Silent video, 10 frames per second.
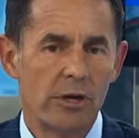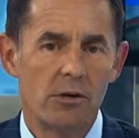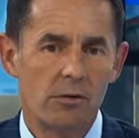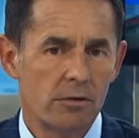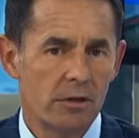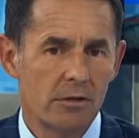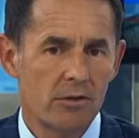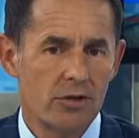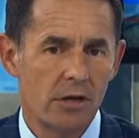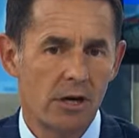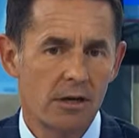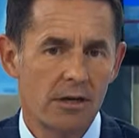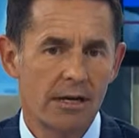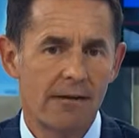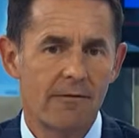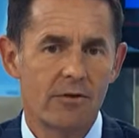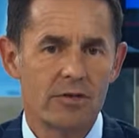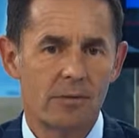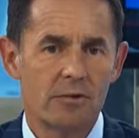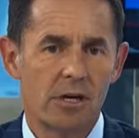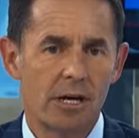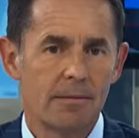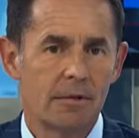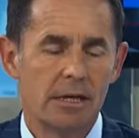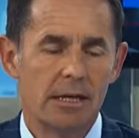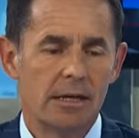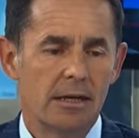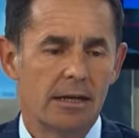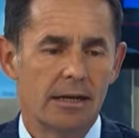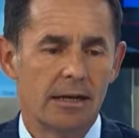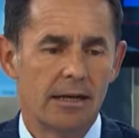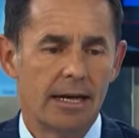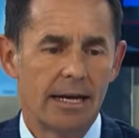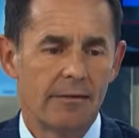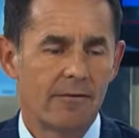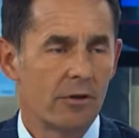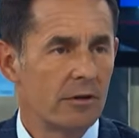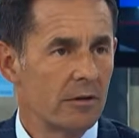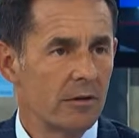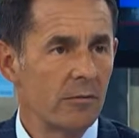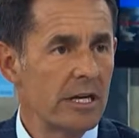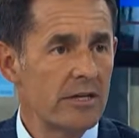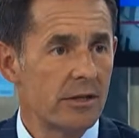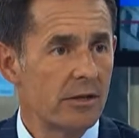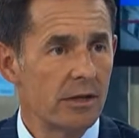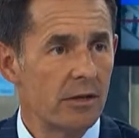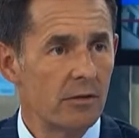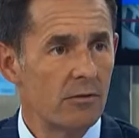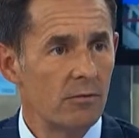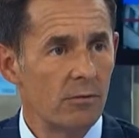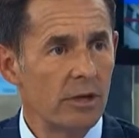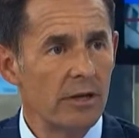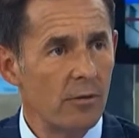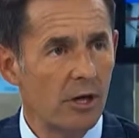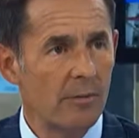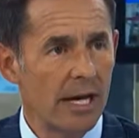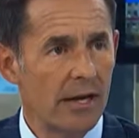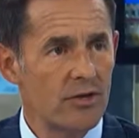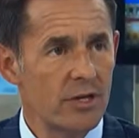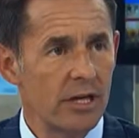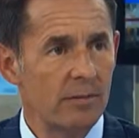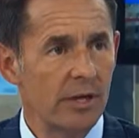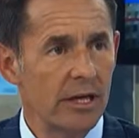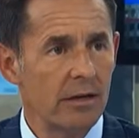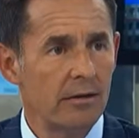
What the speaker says: own Couche-Tard and have for some time, and for good reason. You know, really well managed company,